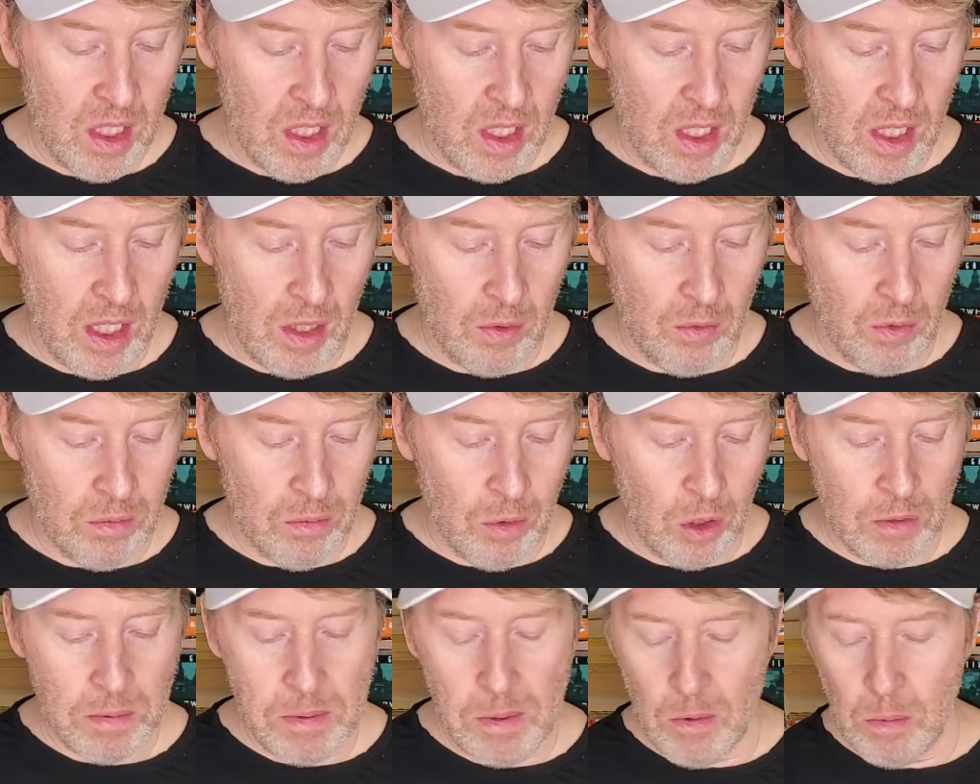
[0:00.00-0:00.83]
And when
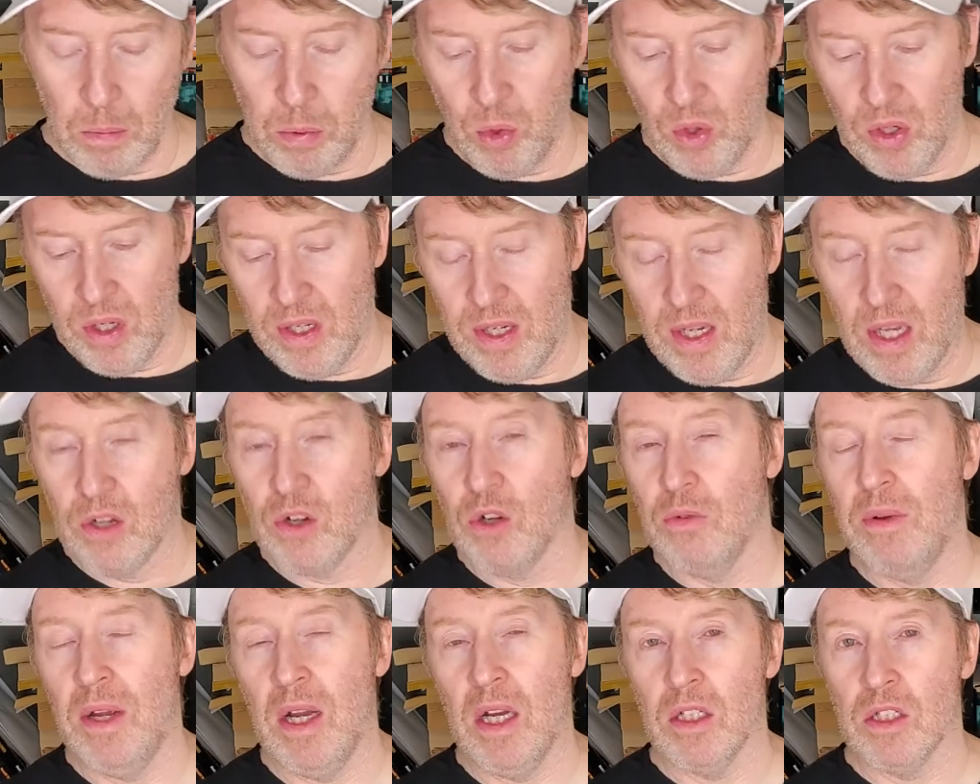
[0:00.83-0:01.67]
most people play a
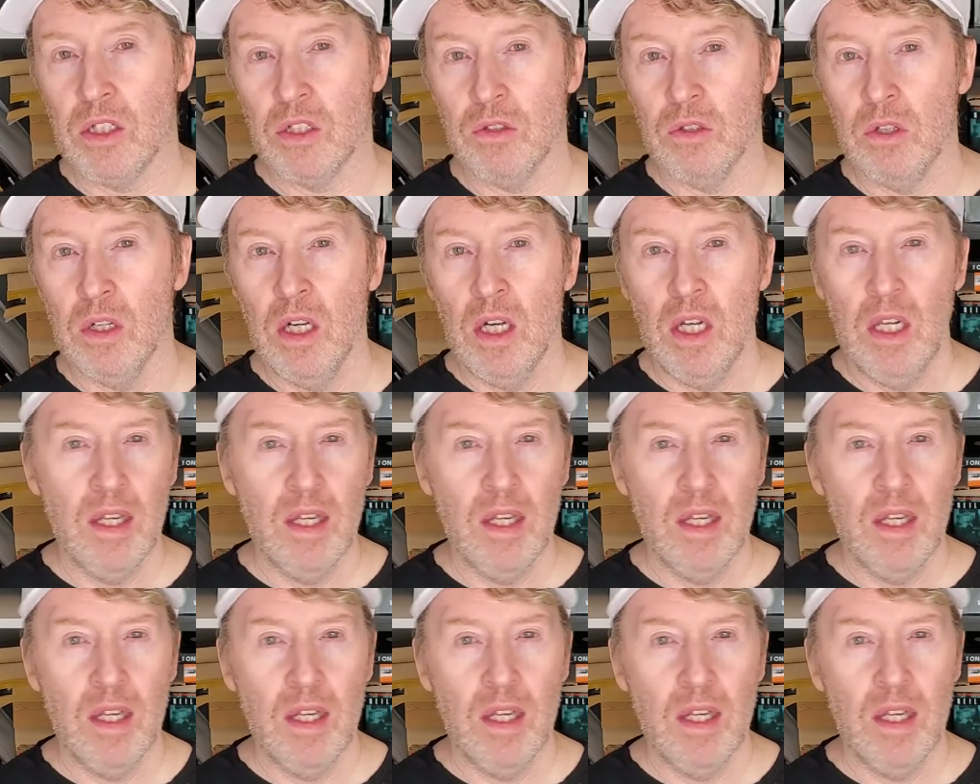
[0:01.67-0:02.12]
Necromancer,